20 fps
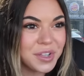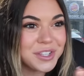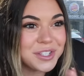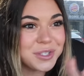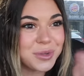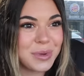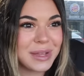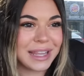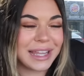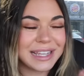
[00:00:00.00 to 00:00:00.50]

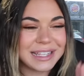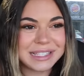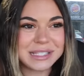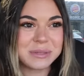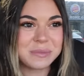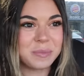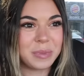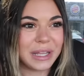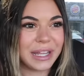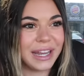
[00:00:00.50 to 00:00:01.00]
So we like
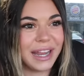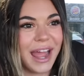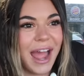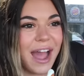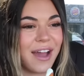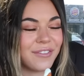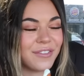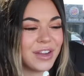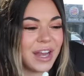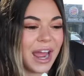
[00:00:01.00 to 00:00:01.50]
split it
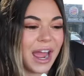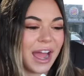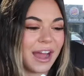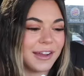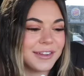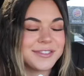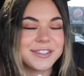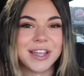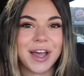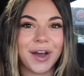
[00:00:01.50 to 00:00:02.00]
half and
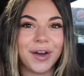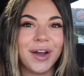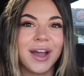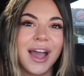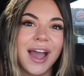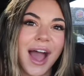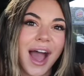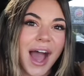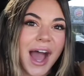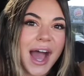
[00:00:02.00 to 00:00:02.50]
half. So
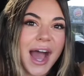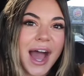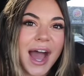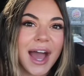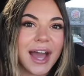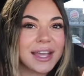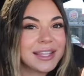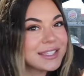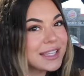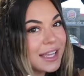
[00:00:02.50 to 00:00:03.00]

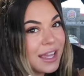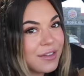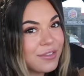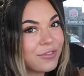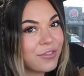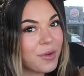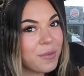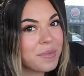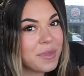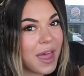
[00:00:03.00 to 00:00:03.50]
it's a
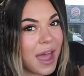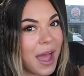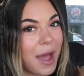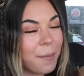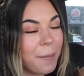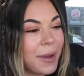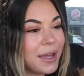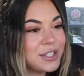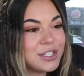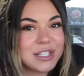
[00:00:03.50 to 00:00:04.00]
gift from
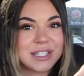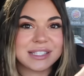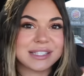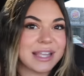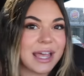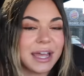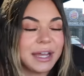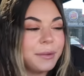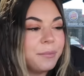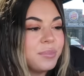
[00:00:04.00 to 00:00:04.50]
them, I just
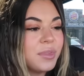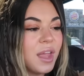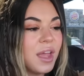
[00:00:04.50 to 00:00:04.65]
say.